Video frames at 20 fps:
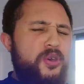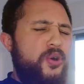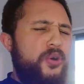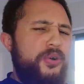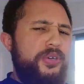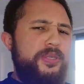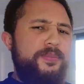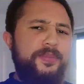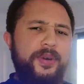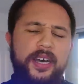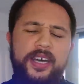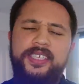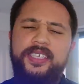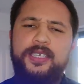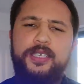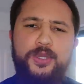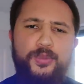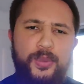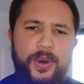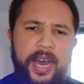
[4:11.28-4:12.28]
because
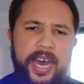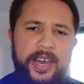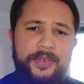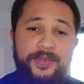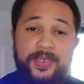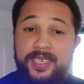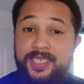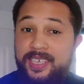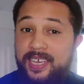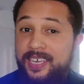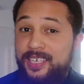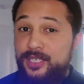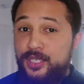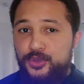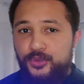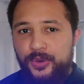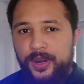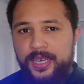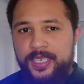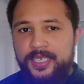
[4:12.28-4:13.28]
Mertens' wife is
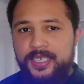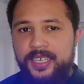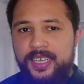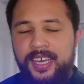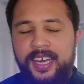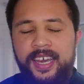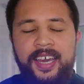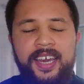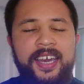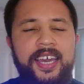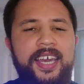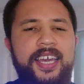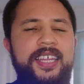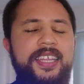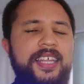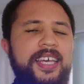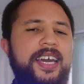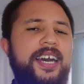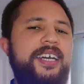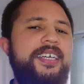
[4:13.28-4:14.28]
interested
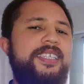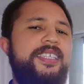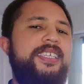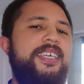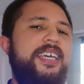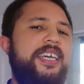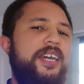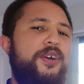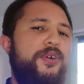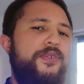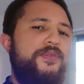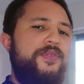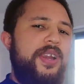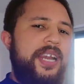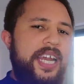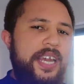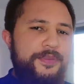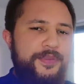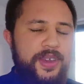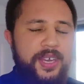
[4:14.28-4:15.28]
in the idea of
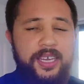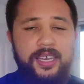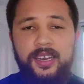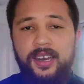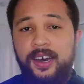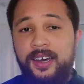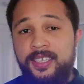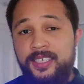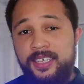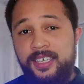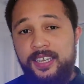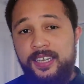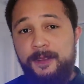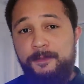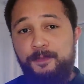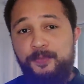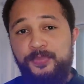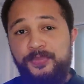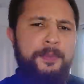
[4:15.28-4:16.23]
living in London,